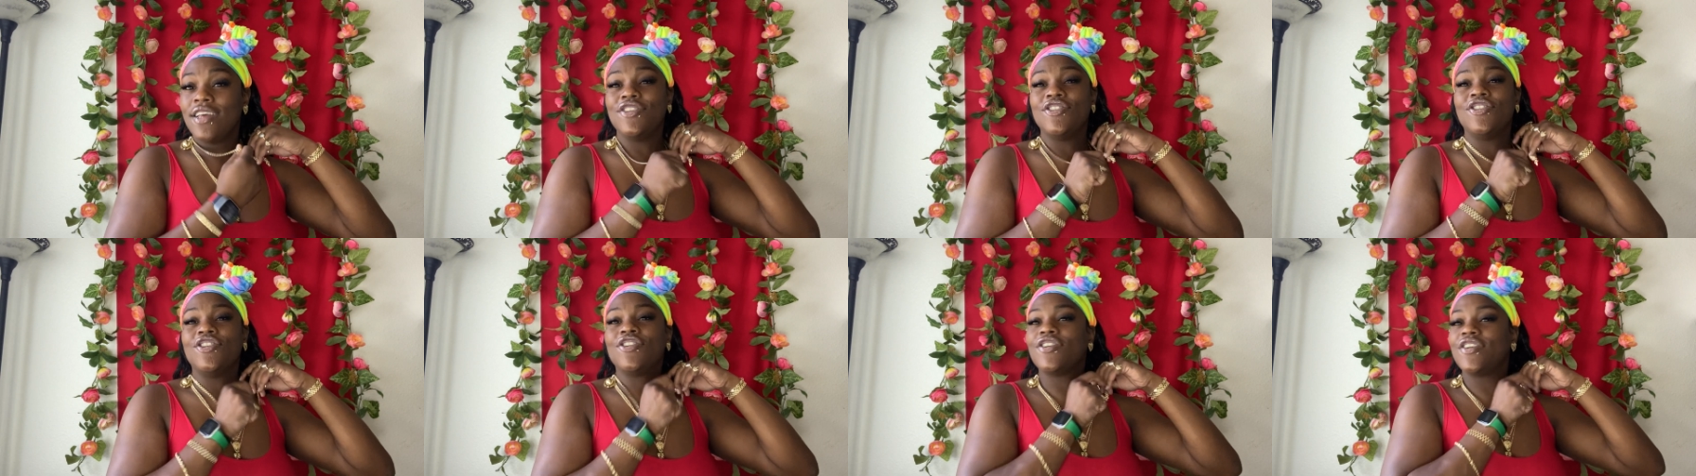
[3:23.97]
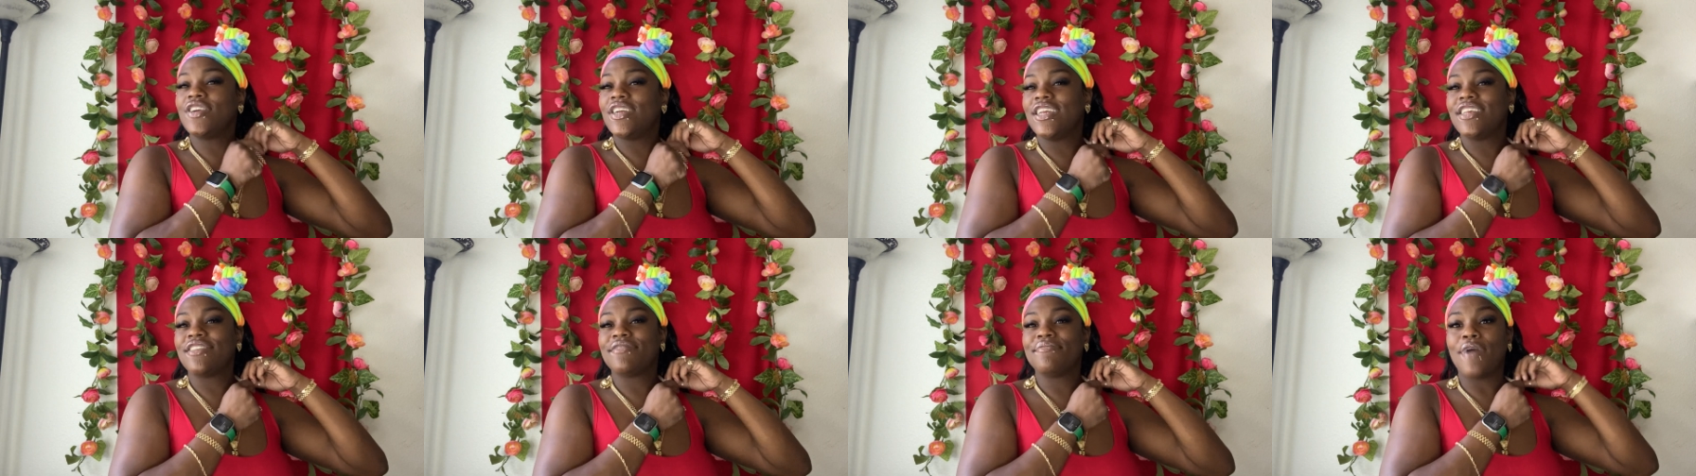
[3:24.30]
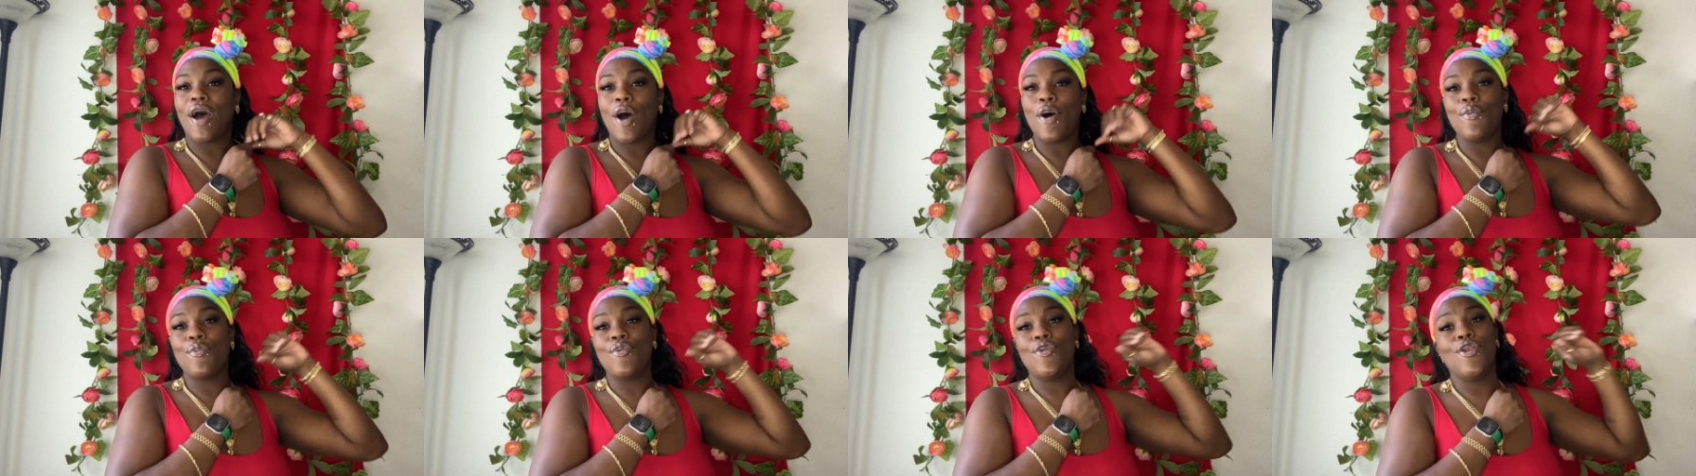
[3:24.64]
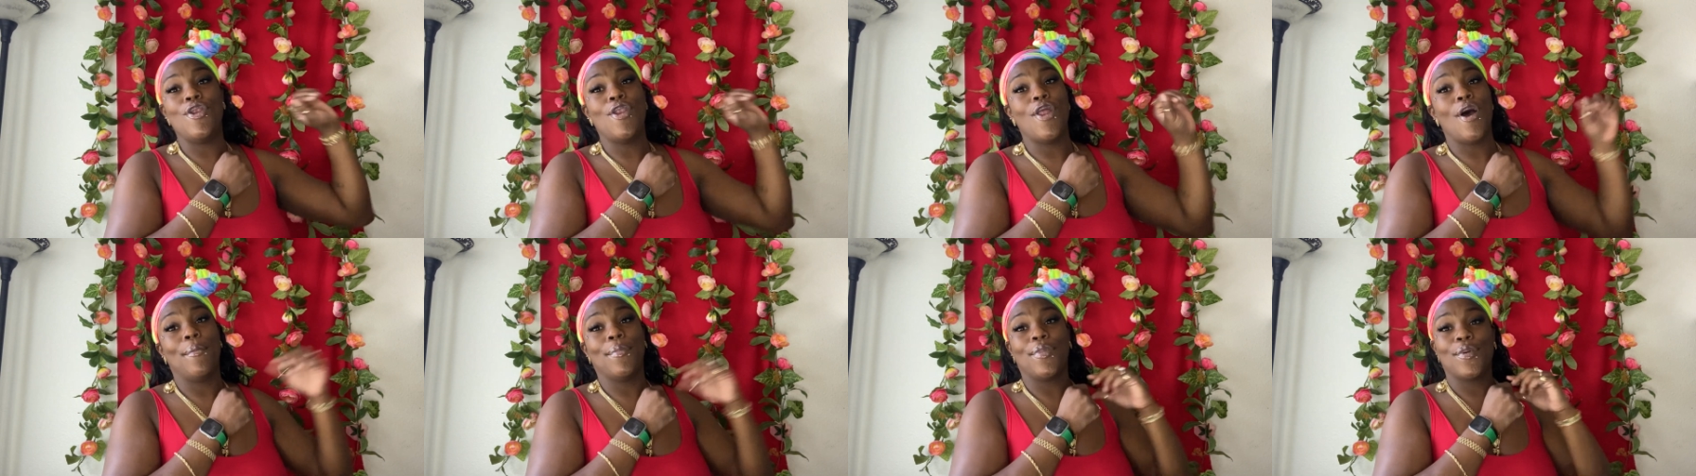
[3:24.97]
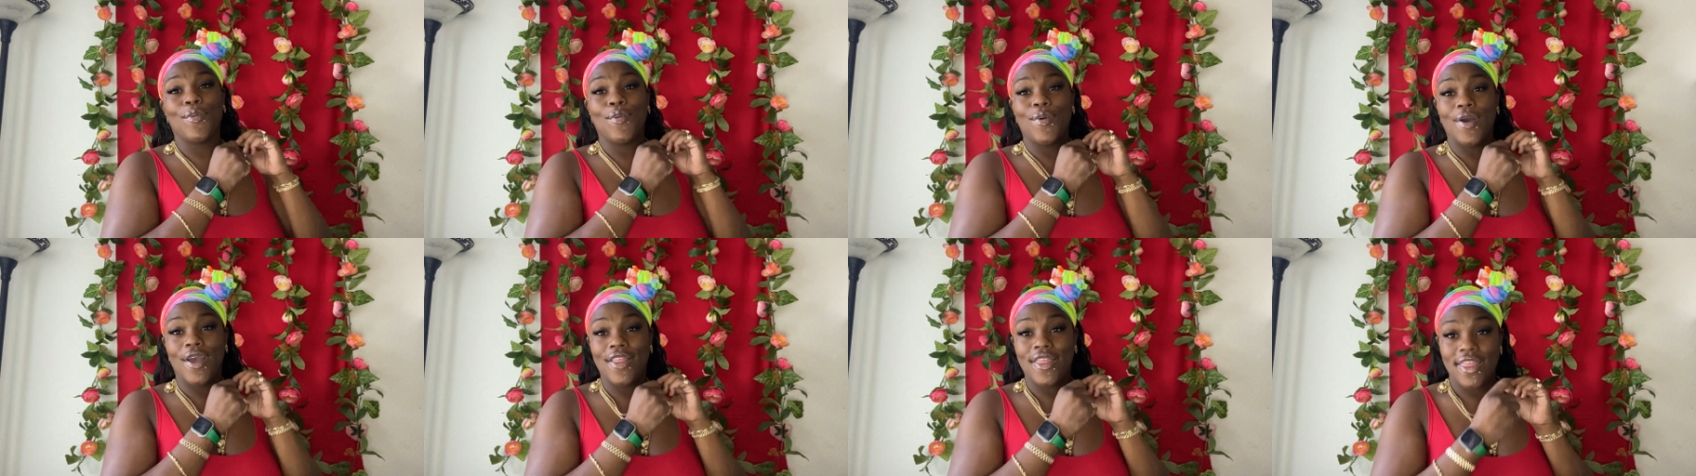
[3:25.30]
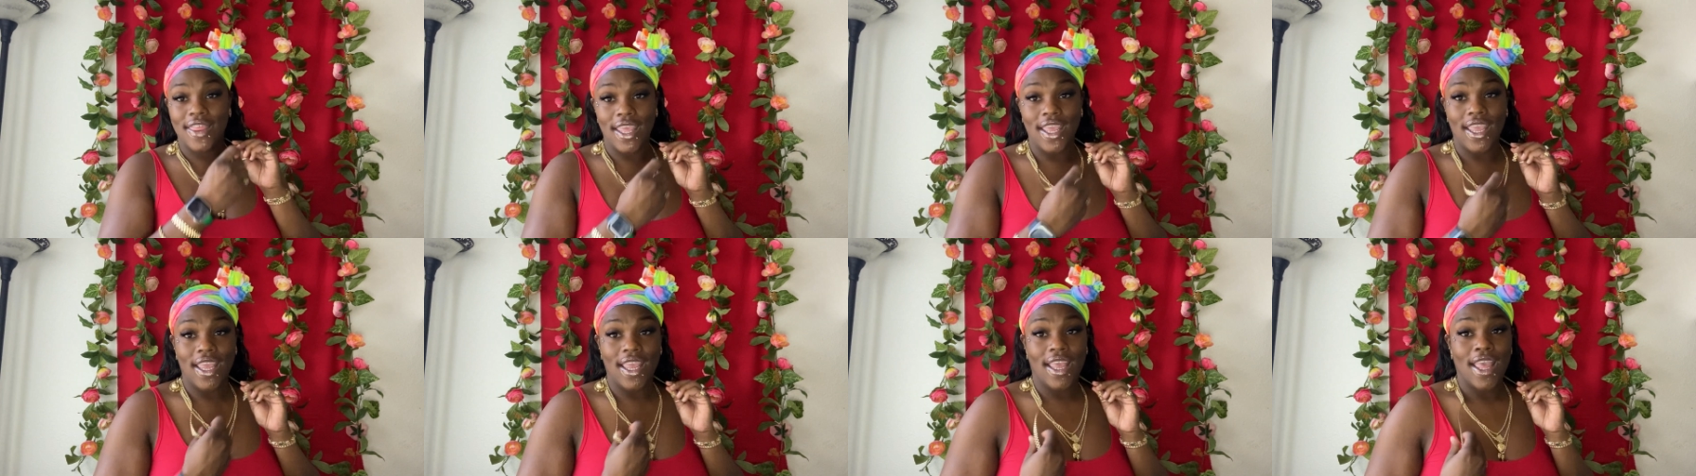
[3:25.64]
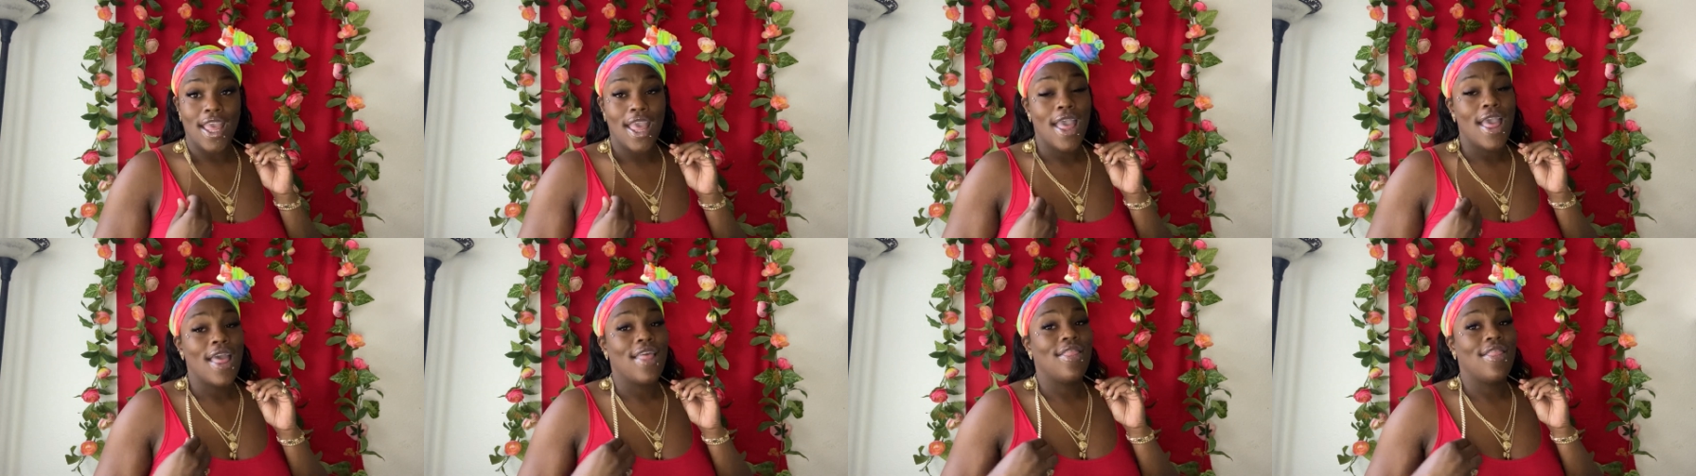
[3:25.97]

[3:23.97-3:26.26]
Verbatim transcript: Jewelry is my number one thing